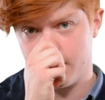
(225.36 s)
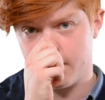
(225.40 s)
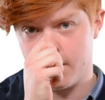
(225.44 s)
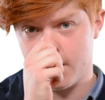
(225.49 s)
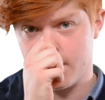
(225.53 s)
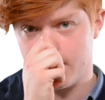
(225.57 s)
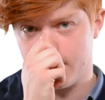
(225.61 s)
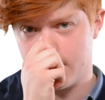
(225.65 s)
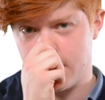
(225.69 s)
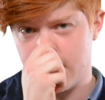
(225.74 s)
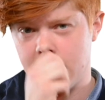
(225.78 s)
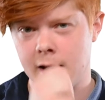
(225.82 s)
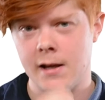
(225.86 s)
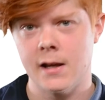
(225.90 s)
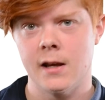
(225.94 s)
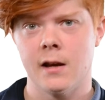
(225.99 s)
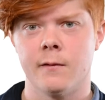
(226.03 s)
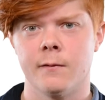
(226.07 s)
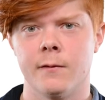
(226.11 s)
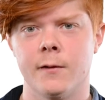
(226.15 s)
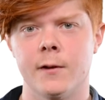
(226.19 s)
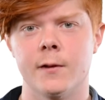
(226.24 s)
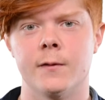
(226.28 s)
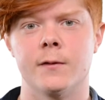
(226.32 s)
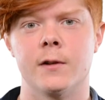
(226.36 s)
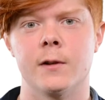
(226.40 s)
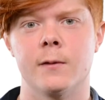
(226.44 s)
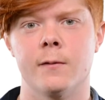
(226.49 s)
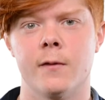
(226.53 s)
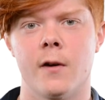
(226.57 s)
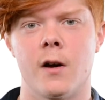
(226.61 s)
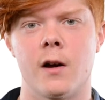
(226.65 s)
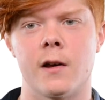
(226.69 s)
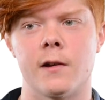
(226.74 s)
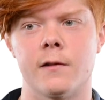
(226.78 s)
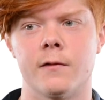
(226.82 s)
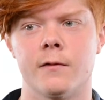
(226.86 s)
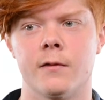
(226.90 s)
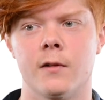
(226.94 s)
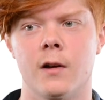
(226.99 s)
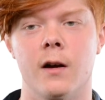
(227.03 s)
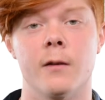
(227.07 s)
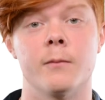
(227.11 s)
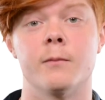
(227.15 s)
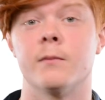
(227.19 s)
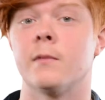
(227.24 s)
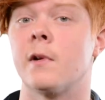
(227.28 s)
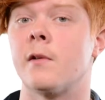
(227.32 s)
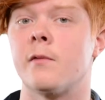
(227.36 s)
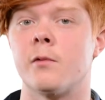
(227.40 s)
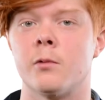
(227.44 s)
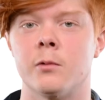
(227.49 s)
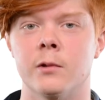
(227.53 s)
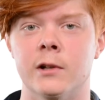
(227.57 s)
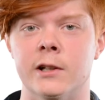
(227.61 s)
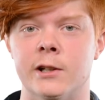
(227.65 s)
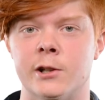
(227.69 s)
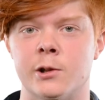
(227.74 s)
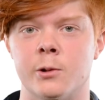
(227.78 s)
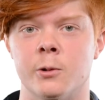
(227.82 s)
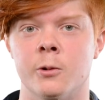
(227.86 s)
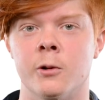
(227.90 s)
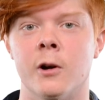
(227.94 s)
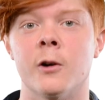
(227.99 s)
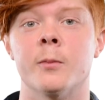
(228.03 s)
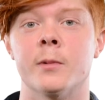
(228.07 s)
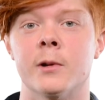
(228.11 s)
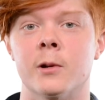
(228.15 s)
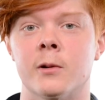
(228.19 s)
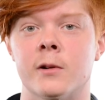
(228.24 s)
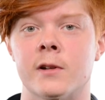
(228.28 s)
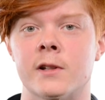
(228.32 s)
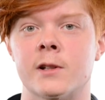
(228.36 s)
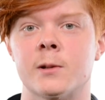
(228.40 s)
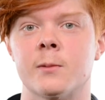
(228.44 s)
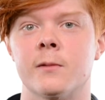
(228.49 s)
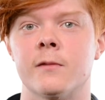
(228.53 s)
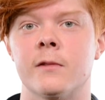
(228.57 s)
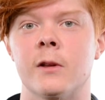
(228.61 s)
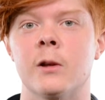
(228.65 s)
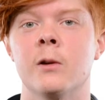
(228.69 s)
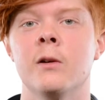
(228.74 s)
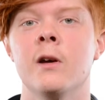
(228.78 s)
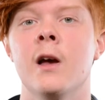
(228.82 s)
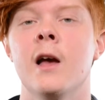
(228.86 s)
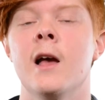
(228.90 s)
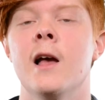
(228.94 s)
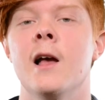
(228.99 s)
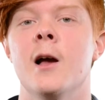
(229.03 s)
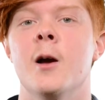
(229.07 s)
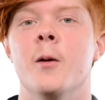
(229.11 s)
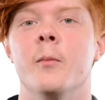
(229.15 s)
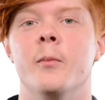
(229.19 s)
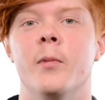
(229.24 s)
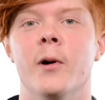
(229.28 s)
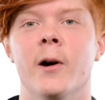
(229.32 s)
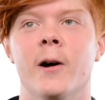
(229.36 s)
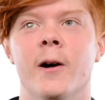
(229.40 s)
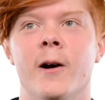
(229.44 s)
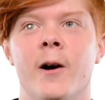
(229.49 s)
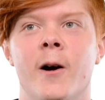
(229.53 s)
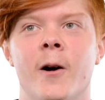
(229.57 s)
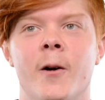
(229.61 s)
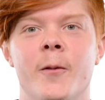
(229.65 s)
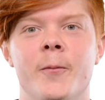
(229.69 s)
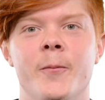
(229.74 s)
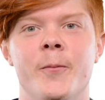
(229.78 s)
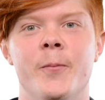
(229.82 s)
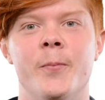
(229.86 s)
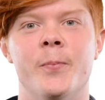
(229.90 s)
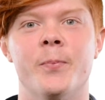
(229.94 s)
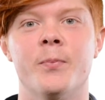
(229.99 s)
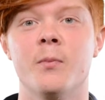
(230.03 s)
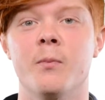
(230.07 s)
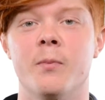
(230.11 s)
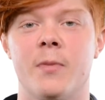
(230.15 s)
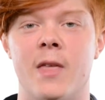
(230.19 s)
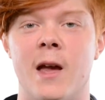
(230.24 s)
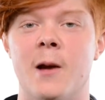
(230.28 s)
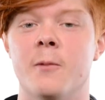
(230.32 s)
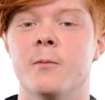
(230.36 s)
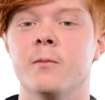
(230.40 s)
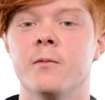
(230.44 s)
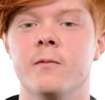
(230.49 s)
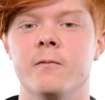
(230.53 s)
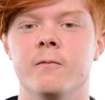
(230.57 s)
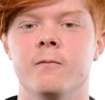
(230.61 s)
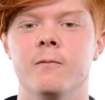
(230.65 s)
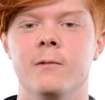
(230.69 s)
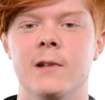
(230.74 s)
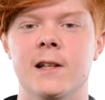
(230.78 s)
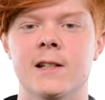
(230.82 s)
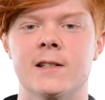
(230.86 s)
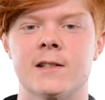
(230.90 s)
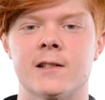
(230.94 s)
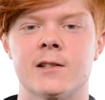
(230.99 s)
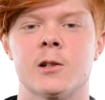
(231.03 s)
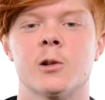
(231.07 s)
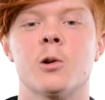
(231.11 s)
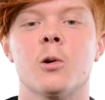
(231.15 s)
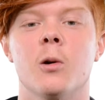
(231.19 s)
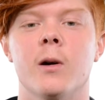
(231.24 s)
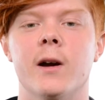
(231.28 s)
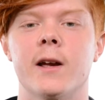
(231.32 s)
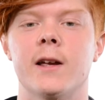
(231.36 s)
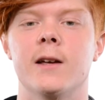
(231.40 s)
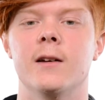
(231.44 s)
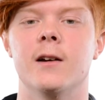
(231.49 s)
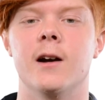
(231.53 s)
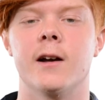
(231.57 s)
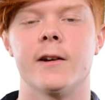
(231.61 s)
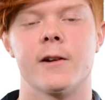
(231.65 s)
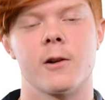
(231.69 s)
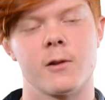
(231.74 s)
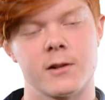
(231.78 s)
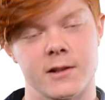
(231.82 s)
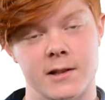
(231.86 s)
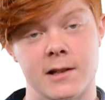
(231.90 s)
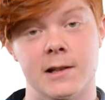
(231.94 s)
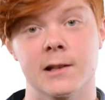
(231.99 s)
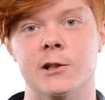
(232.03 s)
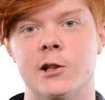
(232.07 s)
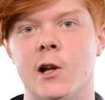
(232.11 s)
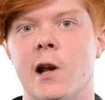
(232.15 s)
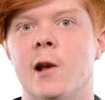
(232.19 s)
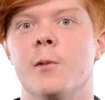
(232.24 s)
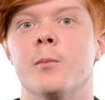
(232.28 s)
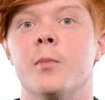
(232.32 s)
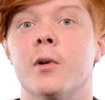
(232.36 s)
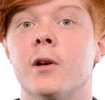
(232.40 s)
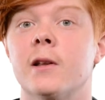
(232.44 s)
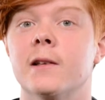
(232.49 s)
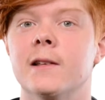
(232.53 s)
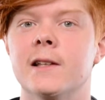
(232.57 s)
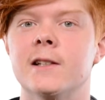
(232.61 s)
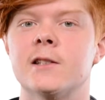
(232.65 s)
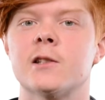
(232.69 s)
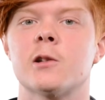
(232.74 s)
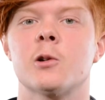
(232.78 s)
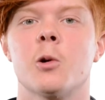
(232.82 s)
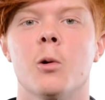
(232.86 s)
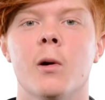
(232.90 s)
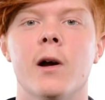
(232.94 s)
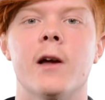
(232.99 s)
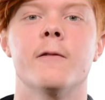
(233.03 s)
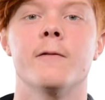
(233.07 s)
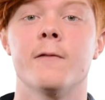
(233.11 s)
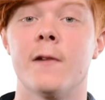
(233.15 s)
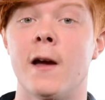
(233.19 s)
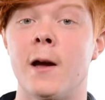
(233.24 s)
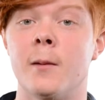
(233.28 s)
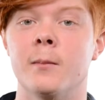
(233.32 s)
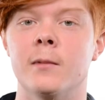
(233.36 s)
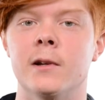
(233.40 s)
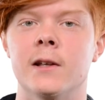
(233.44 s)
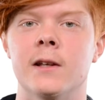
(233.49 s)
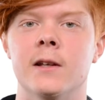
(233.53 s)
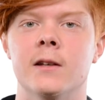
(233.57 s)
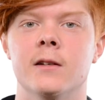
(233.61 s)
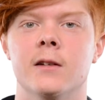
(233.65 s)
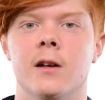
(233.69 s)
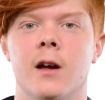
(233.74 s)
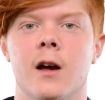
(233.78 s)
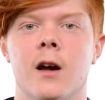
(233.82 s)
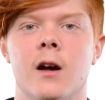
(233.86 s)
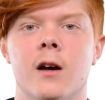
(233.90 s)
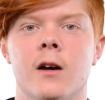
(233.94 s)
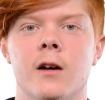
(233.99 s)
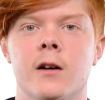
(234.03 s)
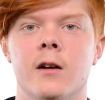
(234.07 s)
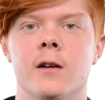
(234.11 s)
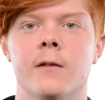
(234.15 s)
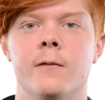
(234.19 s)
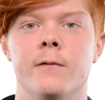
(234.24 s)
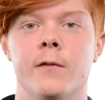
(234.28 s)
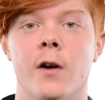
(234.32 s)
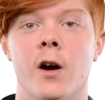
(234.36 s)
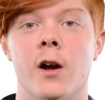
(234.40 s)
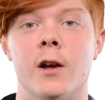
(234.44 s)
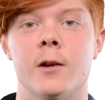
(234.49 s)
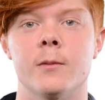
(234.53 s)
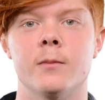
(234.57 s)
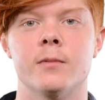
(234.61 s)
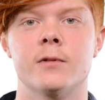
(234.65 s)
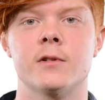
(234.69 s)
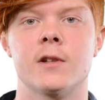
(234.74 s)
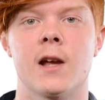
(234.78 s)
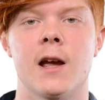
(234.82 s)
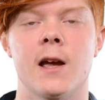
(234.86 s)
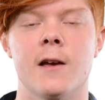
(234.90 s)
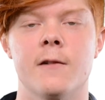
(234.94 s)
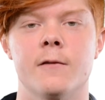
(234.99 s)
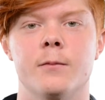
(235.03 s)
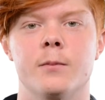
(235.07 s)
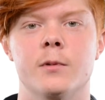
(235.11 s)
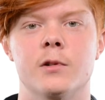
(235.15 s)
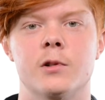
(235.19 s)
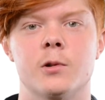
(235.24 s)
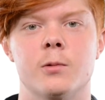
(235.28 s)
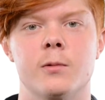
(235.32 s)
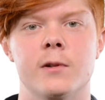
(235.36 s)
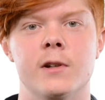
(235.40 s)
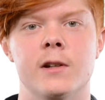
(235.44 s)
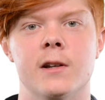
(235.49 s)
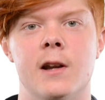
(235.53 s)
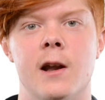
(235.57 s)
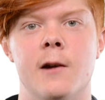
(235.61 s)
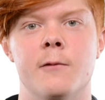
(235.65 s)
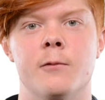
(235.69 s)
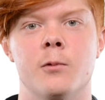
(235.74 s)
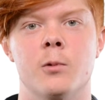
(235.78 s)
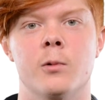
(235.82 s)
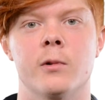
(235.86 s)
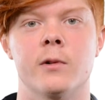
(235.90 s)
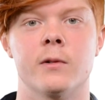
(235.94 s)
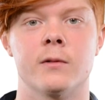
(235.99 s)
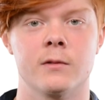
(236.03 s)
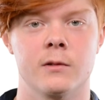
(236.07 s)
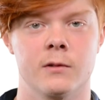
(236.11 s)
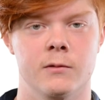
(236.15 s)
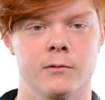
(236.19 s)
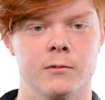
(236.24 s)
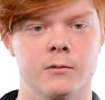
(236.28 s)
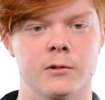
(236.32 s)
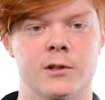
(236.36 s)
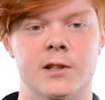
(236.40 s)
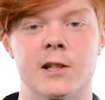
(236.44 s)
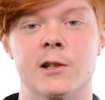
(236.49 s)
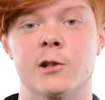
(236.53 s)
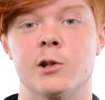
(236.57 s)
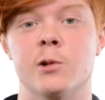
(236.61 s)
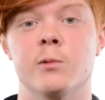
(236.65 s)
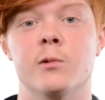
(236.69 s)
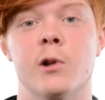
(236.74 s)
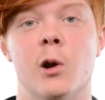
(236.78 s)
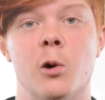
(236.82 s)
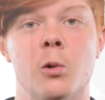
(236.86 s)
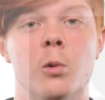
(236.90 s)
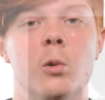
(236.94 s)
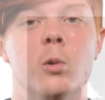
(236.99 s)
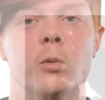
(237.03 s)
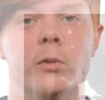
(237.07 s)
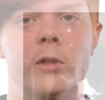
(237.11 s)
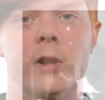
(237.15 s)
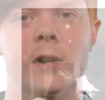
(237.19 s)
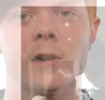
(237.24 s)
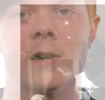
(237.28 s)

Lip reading: 50 and 55. I'm never really sure, I'll be honest with you. But that leads us to quite, I know it's a cliche, but it leads to quite a family vibe to have between everyone, since you know all their